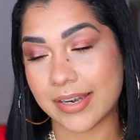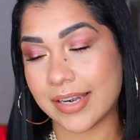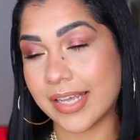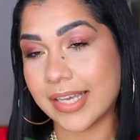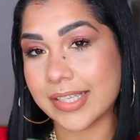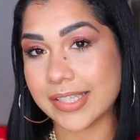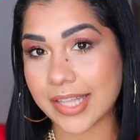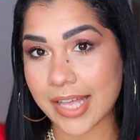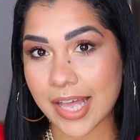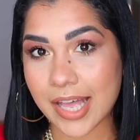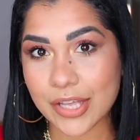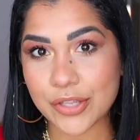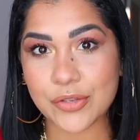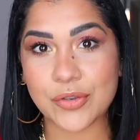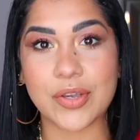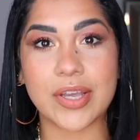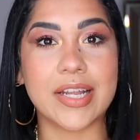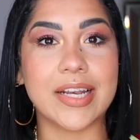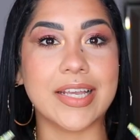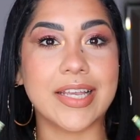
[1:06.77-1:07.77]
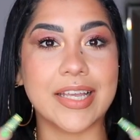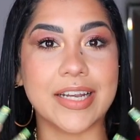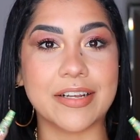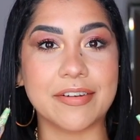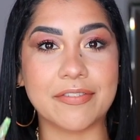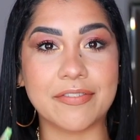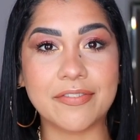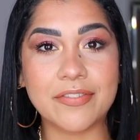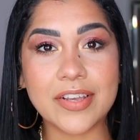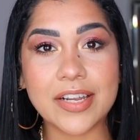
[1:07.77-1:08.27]
Like that, you kind of get
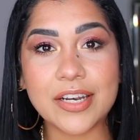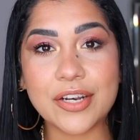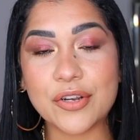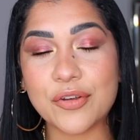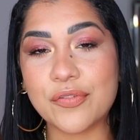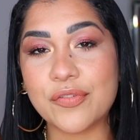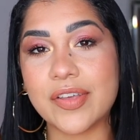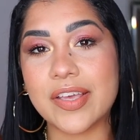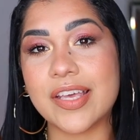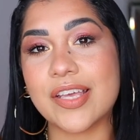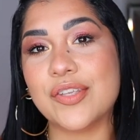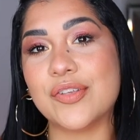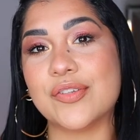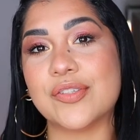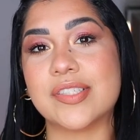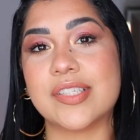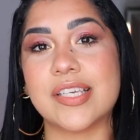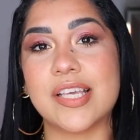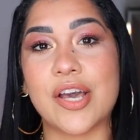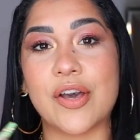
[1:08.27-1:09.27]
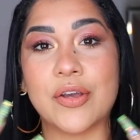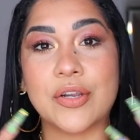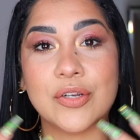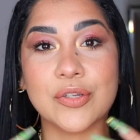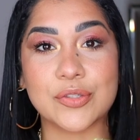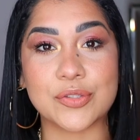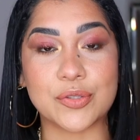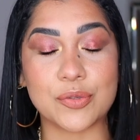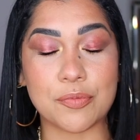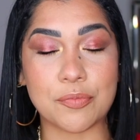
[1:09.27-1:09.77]
a feeling of it, you see how it
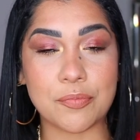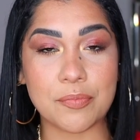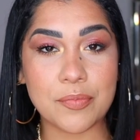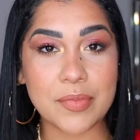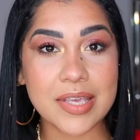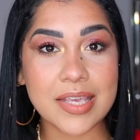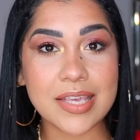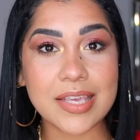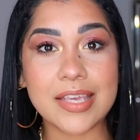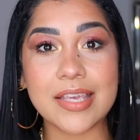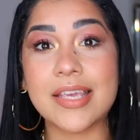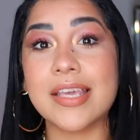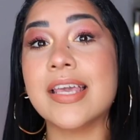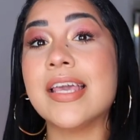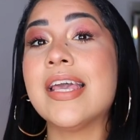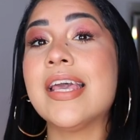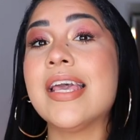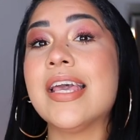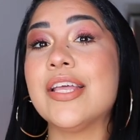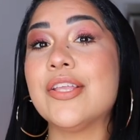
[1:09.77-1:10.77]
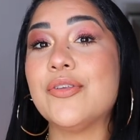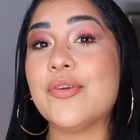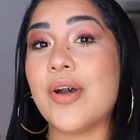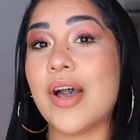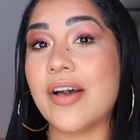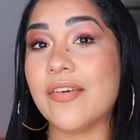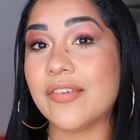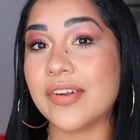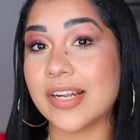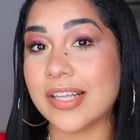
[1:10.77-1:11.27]
looks on me, you
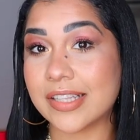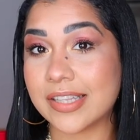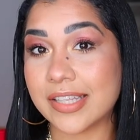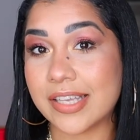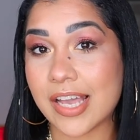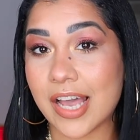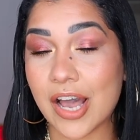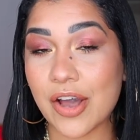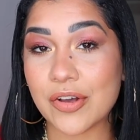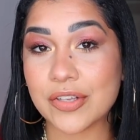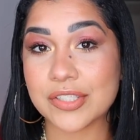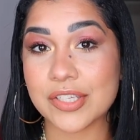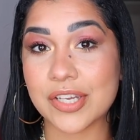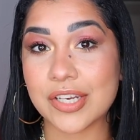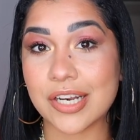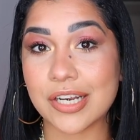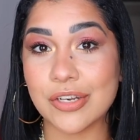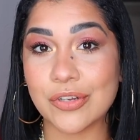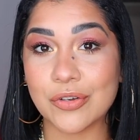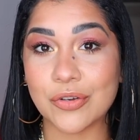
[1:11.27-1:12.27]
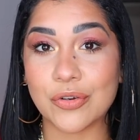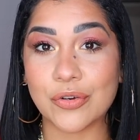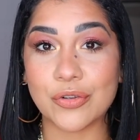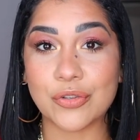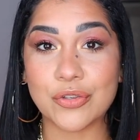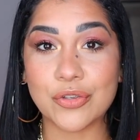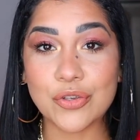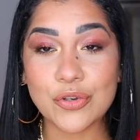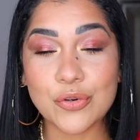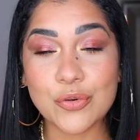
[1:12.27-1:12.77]
have an idea how it's gonna look
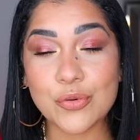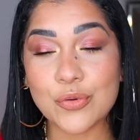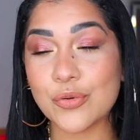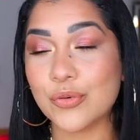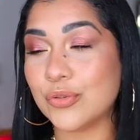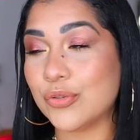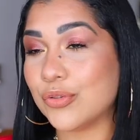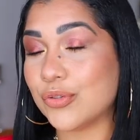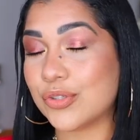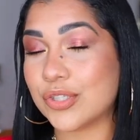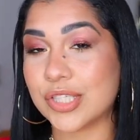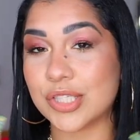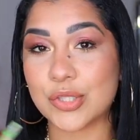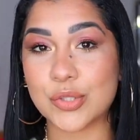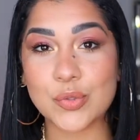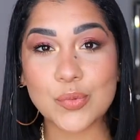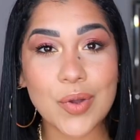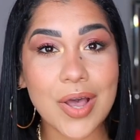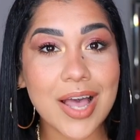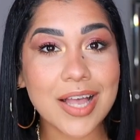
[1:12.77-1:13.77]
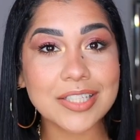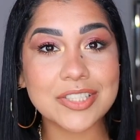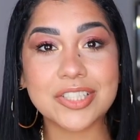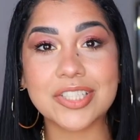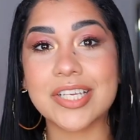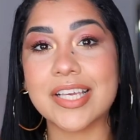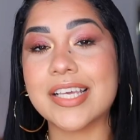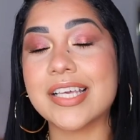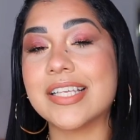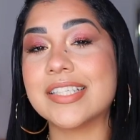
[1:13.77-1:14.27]
on you, you see
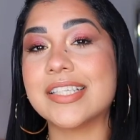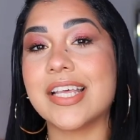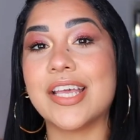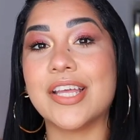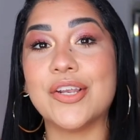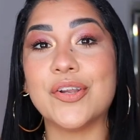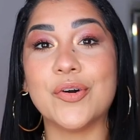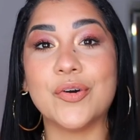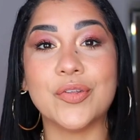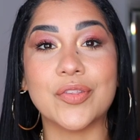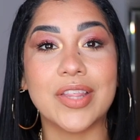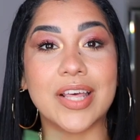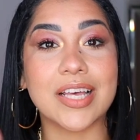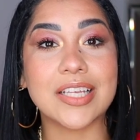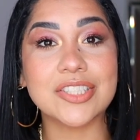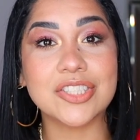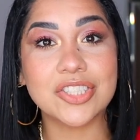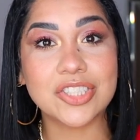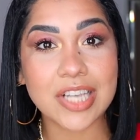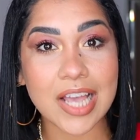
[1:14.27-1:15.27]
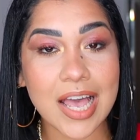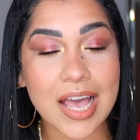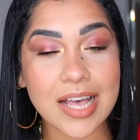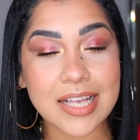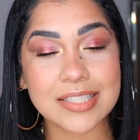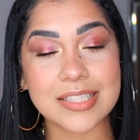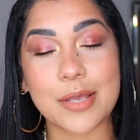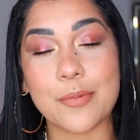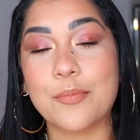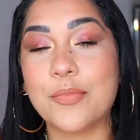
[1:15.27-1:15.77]
swatches and all that
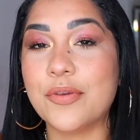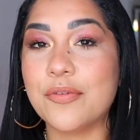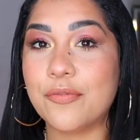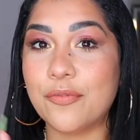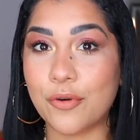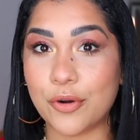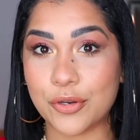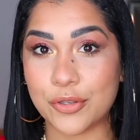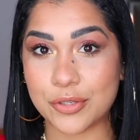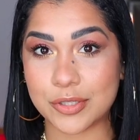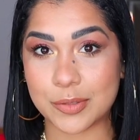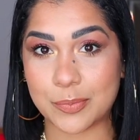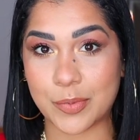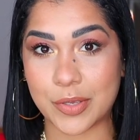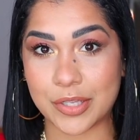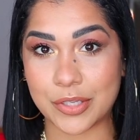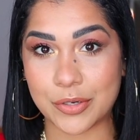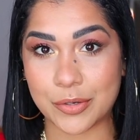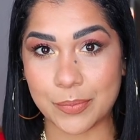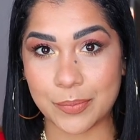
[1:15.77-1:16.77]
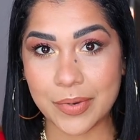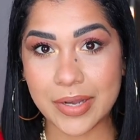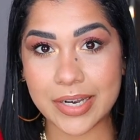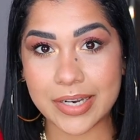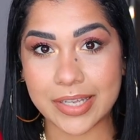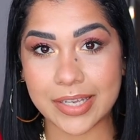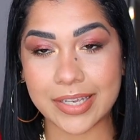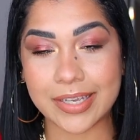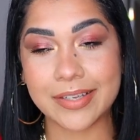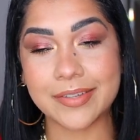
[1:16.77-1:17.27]
jazz before you spend your
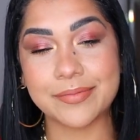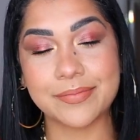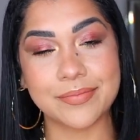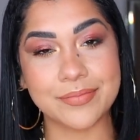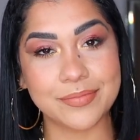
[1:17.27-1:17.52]
money.